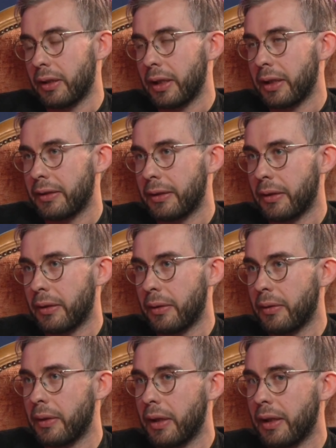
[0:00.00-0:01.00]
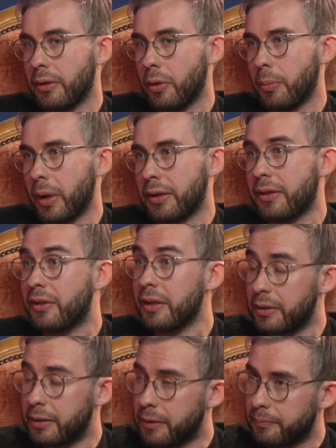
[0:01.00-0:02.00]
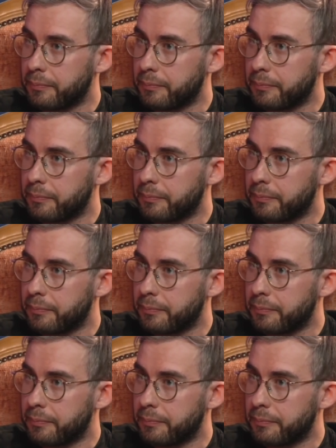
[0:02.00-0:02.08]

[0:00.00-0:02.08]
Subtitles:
is its robustness.